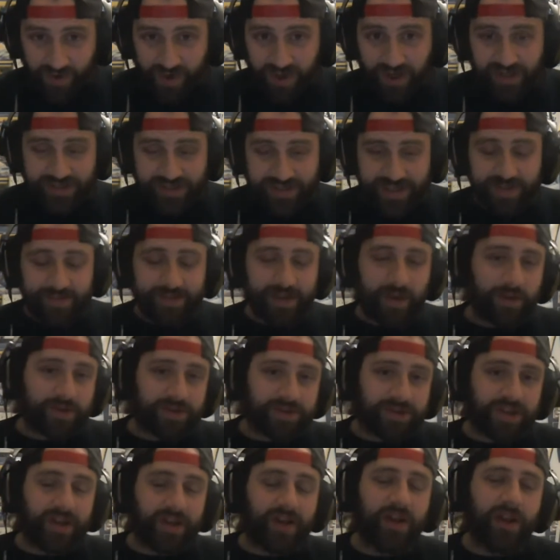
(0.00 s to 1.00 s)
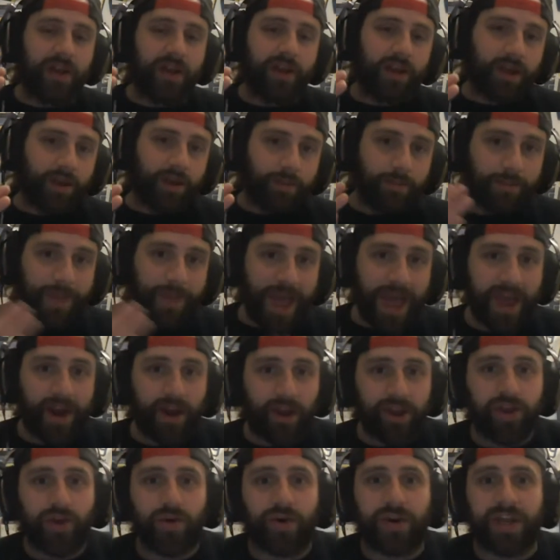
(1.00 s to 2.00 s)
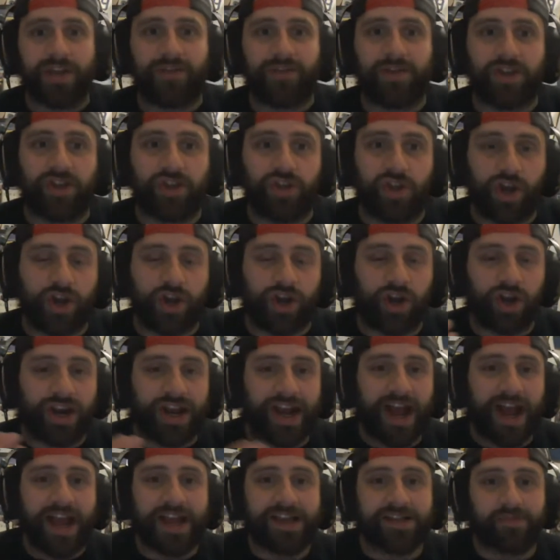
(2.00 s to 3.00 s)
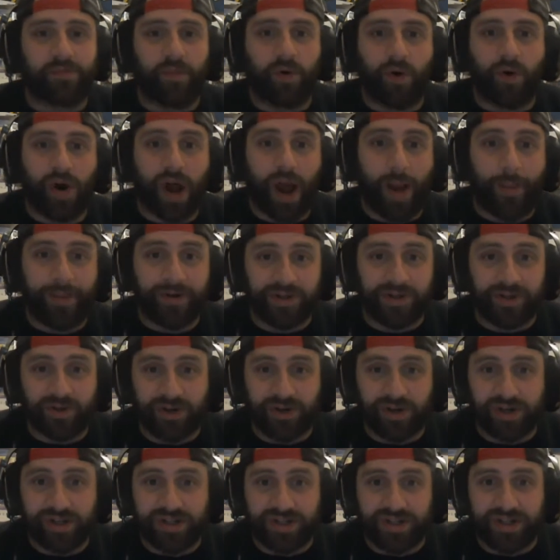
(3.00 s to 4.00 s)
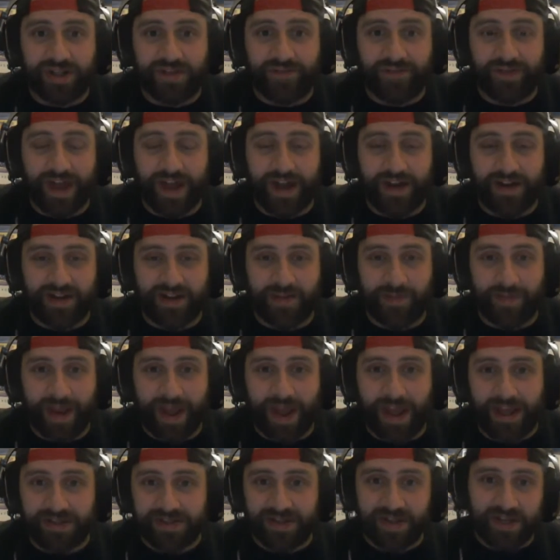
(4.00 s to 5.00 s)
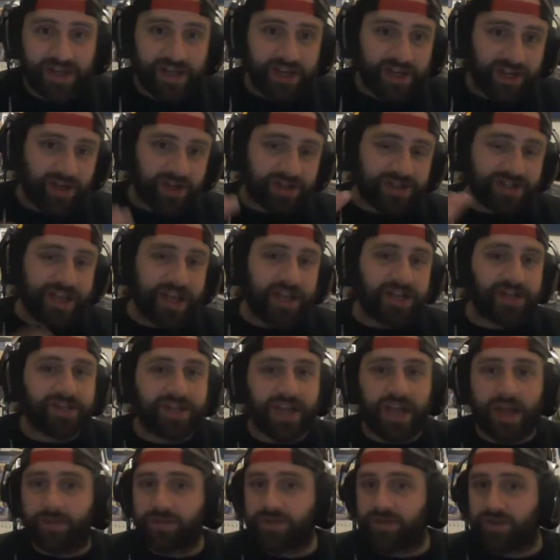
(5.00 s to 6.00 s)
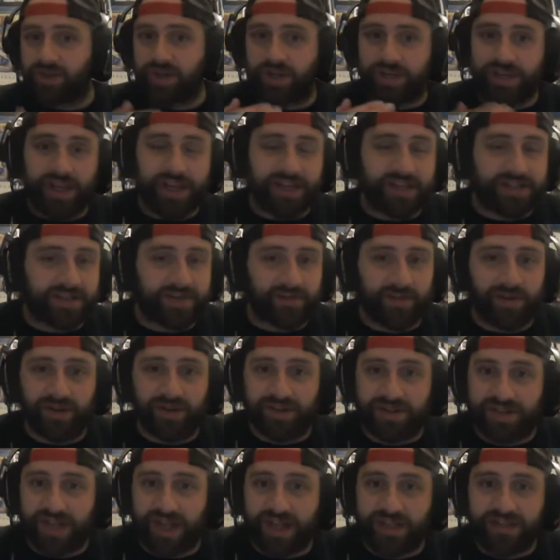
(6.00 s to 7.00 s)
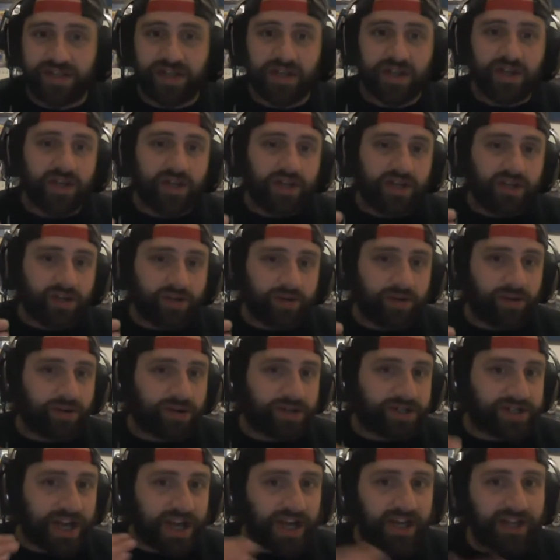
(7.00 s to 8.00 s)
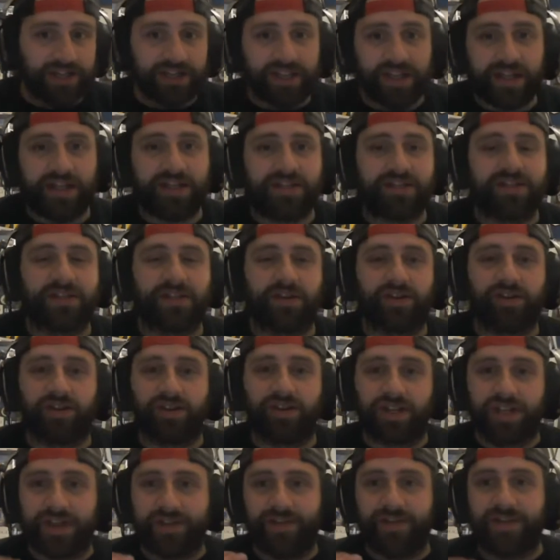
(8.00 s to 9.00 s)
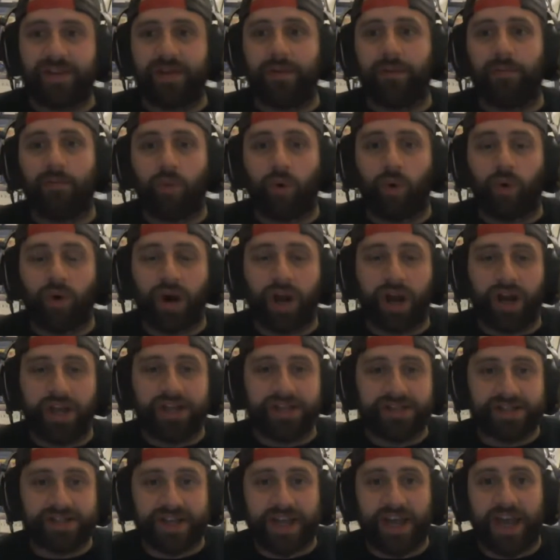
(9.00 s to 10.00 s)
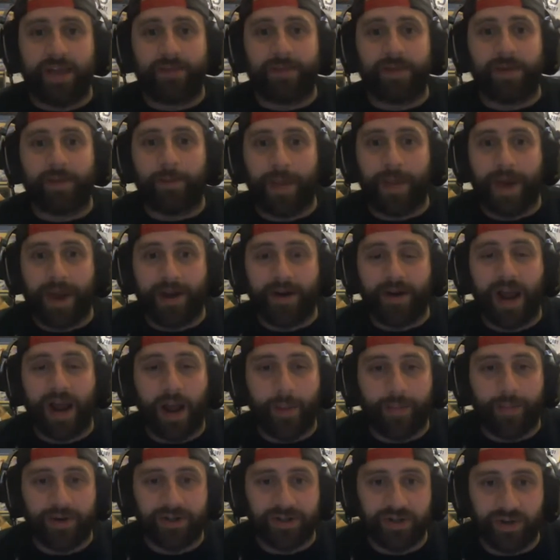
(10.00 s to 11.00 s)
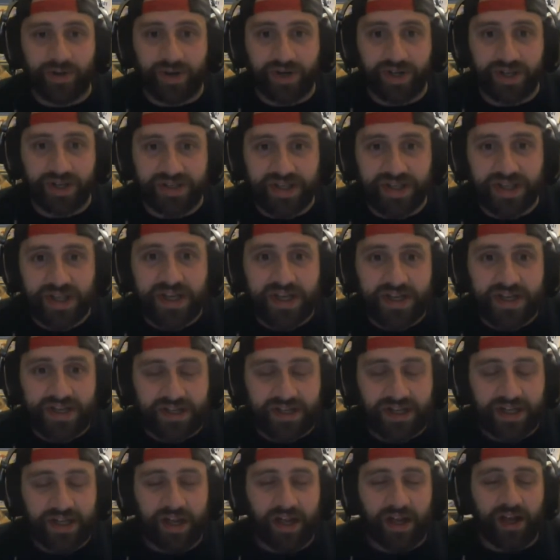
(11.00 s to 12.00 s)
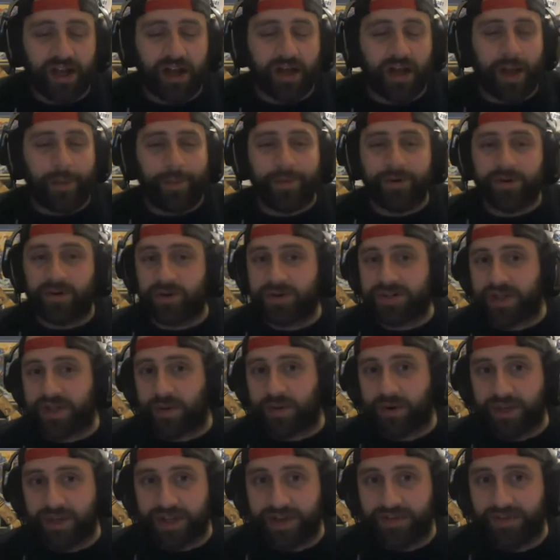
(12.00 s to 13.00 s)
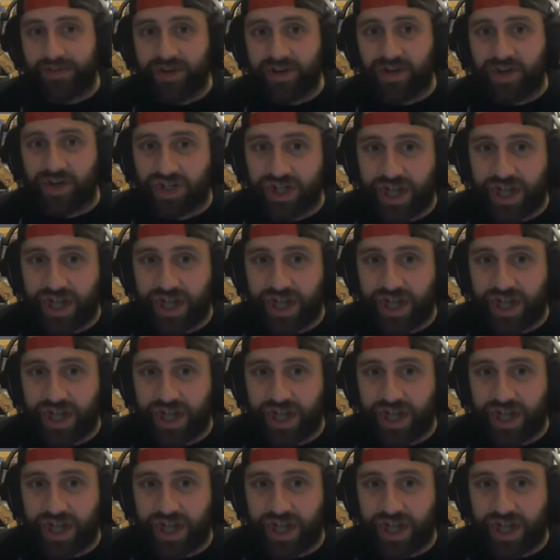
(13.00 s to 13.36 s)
A team that was going to battle. You were giving younger guys more opportunities than they've gotten in the past. Your Tage Thompson, your Casey Middlestats, your Dahlins. You're giving them more ice time and better opportunities. Opportunities that were given to your